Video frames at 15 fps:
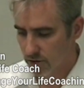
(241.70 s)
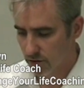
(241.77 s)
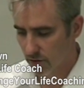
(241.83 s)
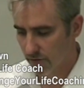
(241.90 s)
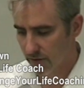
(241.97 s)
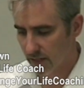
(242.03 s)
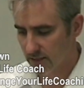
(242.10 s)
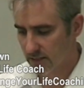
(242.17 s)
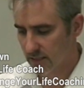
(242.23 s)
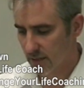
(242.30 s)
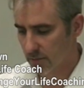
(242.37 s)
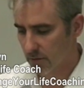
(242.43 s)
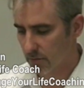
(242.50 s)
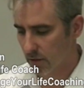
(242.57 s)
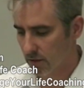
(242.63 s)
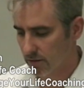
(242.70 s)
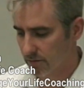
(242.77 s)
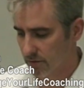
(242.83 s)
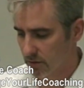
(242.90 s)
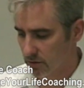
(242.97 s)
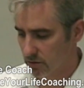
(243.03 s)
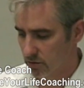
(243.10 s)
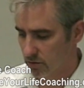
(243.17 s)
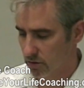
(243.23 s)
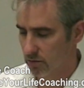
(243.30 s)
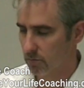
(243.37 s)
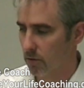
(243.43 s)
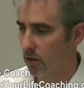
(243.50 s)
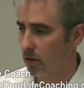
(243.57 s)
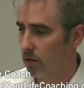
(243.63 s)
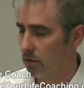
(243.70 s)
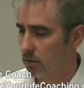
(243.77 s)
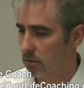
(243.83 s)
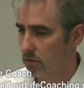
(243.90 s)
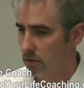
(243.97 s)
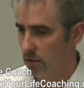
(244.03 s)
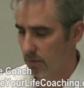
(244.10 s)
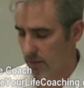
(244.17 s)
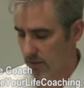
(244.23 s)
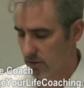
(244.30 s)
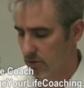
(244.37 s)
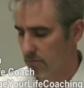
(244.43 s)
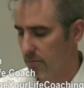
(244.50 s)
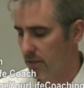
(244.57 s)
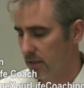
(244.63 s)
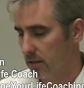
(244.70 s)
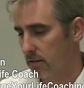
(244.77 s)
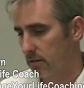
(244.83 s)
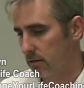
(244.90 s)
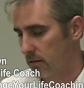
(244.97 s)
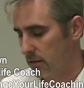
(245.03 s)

So if that step above feels too big,